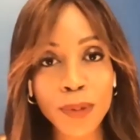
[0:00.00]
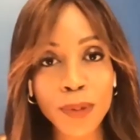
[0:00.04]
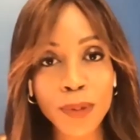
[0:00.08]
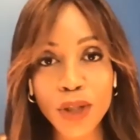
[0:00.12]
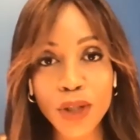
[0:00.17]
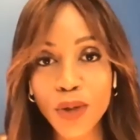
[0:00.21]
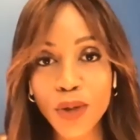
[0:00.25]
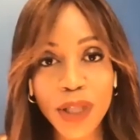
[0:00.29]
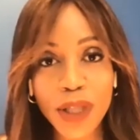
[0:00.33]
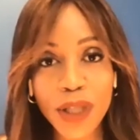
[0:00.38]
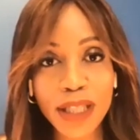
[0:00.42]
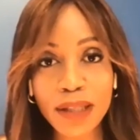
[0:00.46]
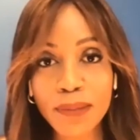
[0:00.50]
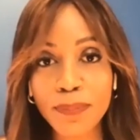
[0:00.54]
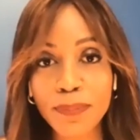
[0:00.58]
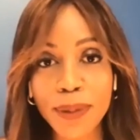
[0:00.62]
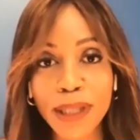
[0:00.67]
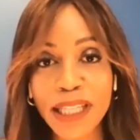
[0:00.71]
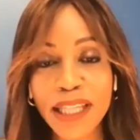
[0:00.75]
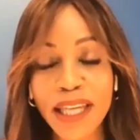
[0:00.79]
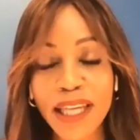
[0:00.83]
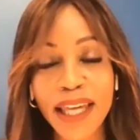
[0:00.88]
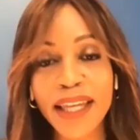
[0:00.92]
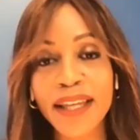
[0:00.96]
between
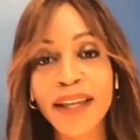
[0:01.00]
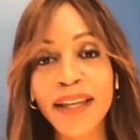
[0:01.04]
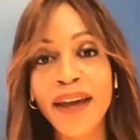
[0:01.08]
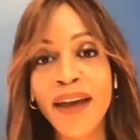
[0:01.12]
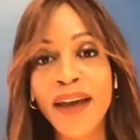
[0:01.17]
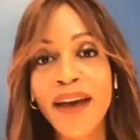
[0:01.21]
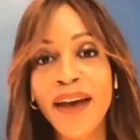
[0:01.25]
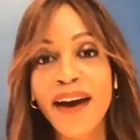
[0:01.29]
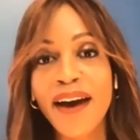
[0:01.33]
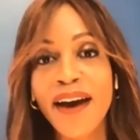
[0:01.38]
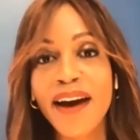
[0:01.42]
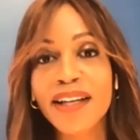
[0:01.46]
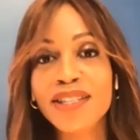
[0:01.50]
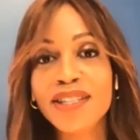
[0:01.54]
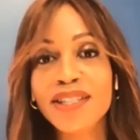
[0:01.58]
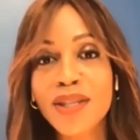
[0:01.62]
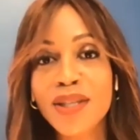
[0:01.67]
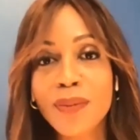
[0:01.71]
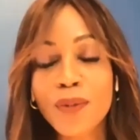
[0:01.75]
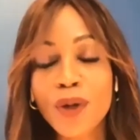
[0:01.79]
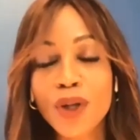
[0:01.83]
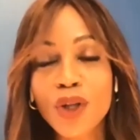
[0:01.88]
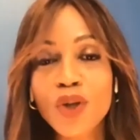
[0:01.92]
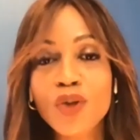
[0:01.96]
being uh,
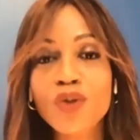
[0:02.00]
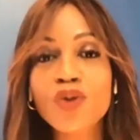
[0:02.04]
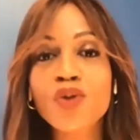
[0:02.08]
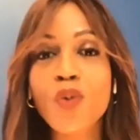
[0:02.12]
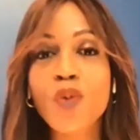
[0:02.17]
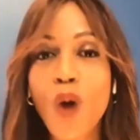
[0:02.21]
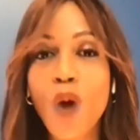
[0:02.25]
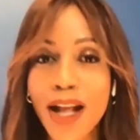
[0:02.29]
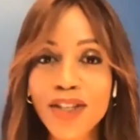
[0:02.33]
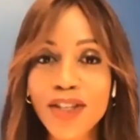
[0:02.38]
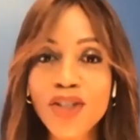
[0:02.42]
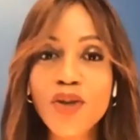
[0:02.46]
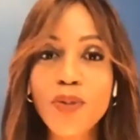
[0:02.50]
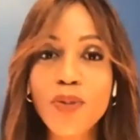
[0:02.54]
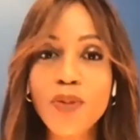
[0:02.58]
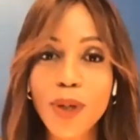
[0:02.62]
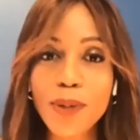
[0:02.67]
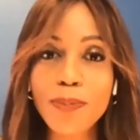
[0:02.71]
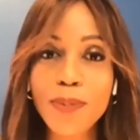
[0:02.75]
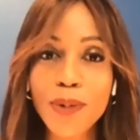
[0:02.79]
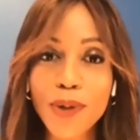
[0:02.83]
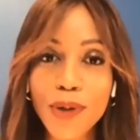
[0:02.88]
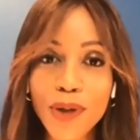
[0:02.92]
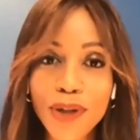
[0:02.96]
someone who's watched
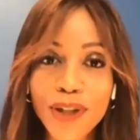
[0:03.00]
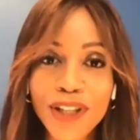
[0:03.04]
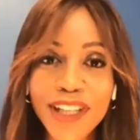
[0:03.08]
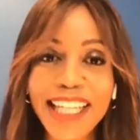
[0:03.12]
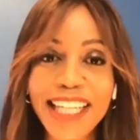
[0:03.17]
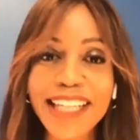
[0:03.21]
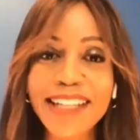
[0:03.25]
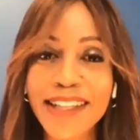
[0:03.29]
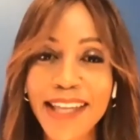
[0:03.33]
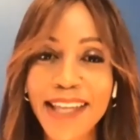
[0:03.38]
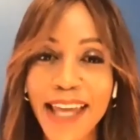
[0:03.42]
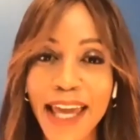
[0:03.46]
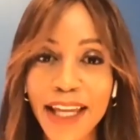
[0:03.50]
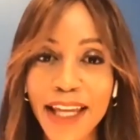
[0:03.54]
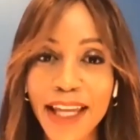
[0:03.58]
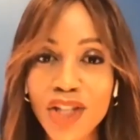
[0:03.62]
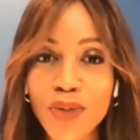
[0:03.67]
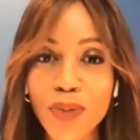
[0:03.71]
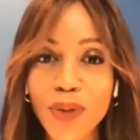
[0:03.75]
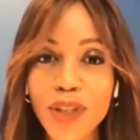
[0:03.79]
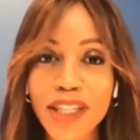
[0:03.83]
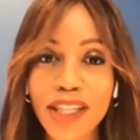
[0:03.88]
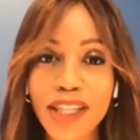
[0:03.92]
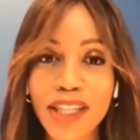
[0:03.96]
people
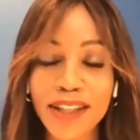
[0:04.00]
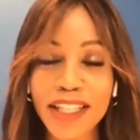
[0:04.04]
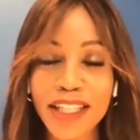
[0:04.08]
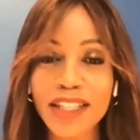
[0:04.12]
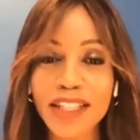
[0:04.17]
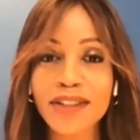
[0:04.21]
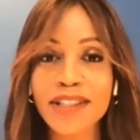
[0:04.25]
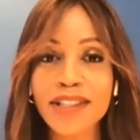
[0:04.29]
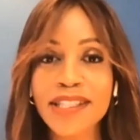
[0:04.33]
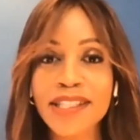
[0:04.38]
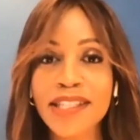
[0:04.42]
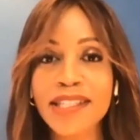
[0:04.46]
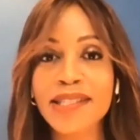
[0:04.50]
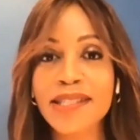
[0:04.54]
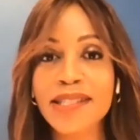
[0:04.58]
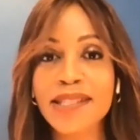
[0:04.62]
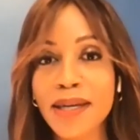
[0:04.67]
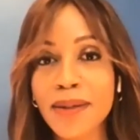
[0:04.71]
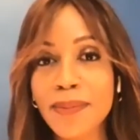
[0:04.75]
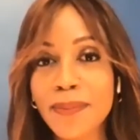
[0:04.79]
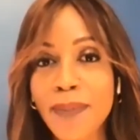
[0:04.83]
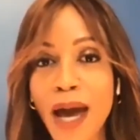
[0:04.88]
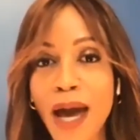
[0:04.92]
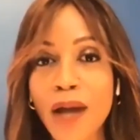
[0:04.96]
engage with the legal
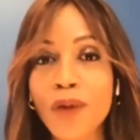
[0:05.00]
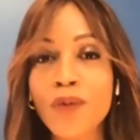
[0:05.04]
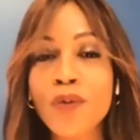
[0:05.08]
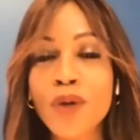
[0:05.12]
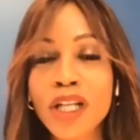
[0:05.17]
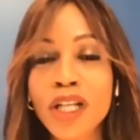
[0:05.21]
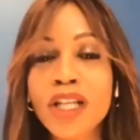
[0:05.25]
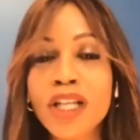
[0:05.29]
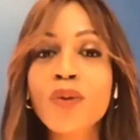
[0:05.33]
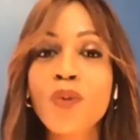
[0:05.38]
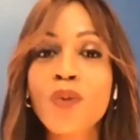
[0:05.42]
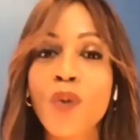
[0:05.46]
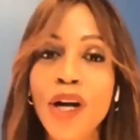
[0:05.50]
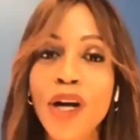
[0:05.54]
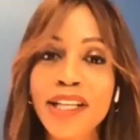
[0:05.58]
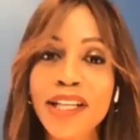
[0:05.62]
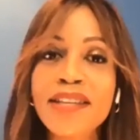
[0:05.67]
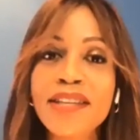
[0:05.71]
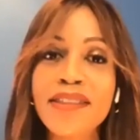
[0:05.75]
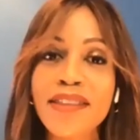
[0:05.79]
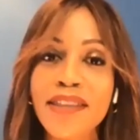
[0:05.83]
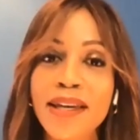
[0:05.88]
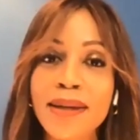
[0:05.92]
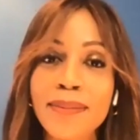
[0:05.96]
system, I really
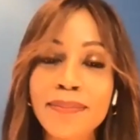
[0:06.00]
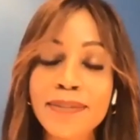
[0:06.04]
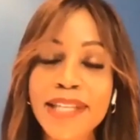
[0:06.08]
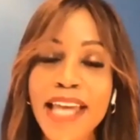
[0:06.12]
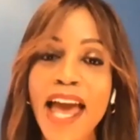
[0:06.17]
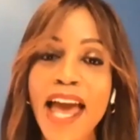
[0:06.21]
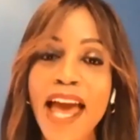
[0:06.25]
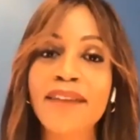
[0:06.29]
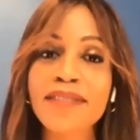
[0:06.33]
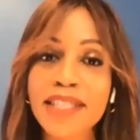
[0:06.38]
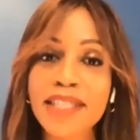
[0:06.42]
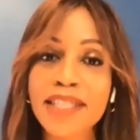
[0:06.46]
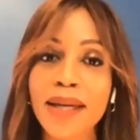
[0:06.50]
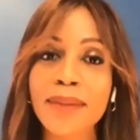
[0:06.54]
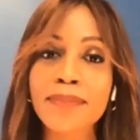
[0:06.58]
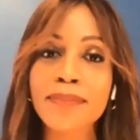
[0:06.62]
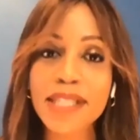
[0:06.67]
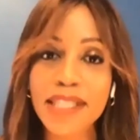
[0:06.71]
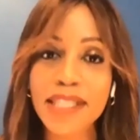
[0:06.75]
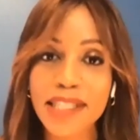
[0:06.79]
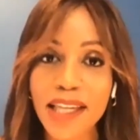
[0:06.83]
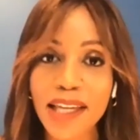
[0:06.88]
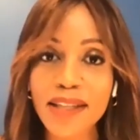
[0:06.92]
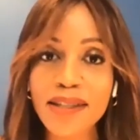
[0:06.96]
wanted them to have some
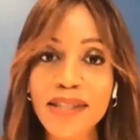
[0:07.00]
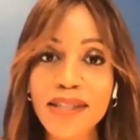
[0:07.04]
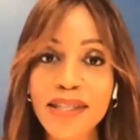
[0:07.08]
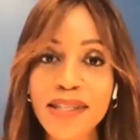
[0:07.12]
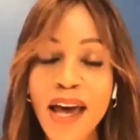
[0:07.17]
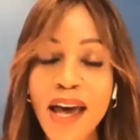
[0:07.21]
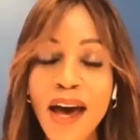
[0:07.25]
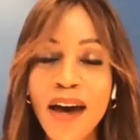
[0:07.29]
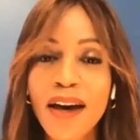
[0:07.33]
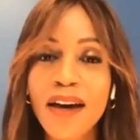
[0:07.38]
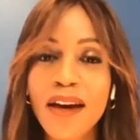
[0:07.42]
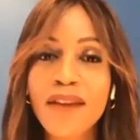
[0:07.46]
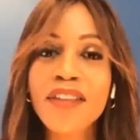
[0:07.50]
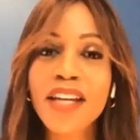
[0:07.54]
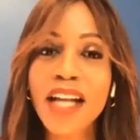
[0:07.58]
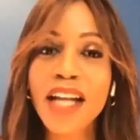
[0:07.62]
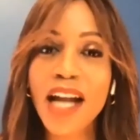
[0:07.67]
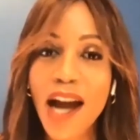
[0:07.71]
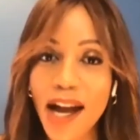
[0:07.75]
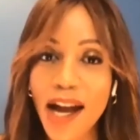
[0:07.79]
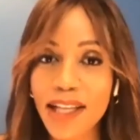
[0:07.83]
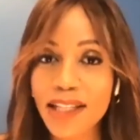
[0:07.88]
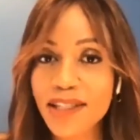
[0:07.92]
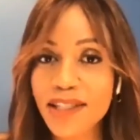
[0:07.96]
sense of the
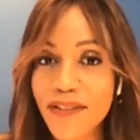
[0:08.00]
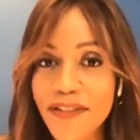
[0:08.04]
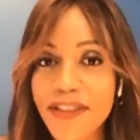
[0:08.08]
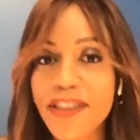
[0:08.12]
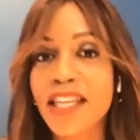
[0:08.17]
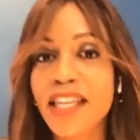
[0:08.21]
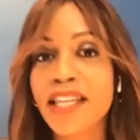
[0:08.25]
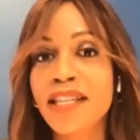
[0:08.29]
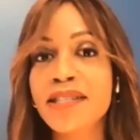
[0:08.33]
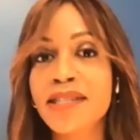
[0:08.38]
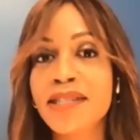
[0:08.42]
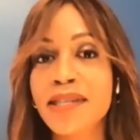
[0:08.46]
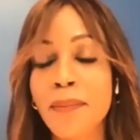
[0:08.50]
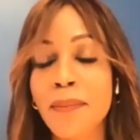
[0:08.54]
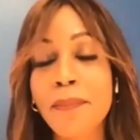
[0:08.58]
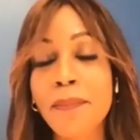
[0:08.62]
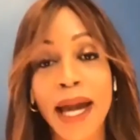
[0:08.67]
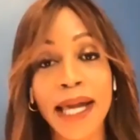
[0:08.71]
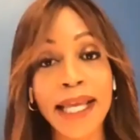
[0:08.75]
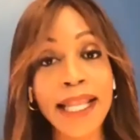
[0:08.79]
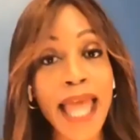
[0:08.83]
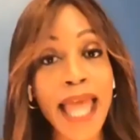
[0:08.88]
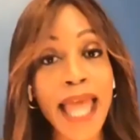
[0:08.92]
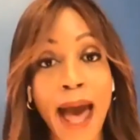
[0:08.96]
kinds of things that
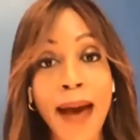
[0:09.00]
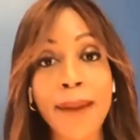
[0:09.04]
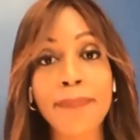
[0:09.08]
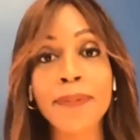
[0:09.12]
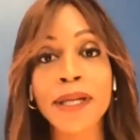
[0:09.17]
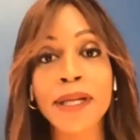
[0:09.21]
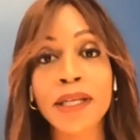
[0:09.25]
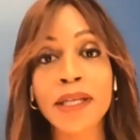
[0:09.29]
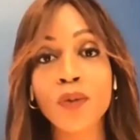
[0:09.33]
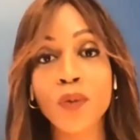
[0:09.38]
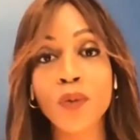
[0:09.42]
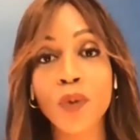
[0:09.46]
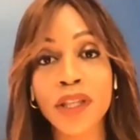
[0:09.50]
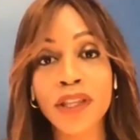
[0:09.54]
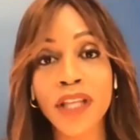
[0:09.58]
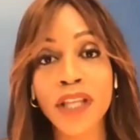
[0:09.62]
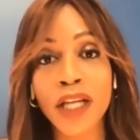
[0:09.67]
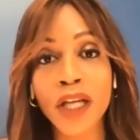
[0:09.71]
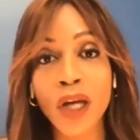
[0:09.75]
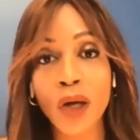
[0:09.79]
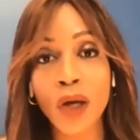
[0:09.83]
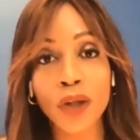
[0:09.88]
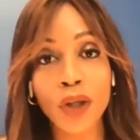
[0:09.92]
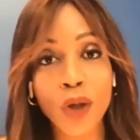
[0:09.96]
might happen when
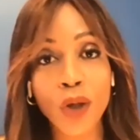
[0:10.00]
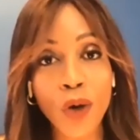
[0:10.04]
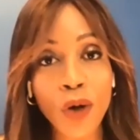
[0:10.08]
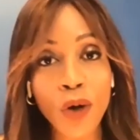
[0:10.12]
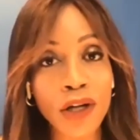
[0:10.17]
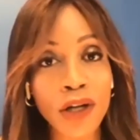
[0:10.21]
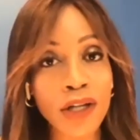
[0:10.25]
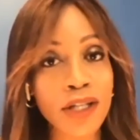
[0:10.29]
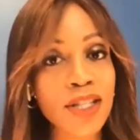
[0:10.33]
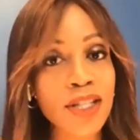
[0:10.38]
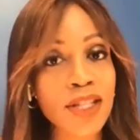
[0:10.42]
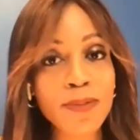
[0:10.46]
they go to court.